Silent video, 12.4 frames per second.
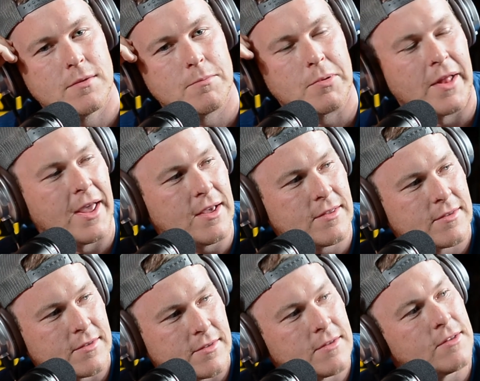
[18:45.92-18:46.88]

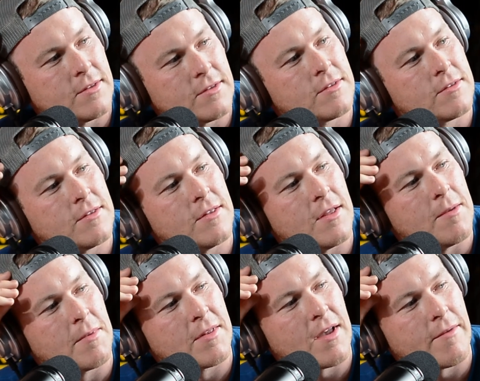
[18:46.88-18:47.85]
Planks is
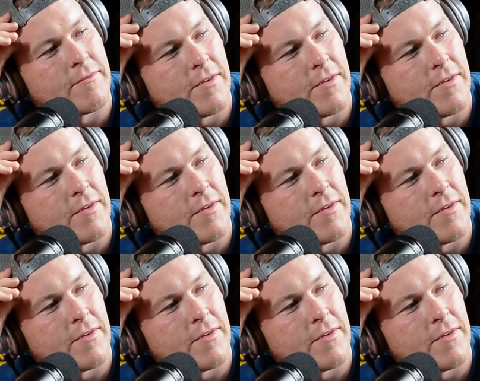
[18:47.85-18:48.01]
in my top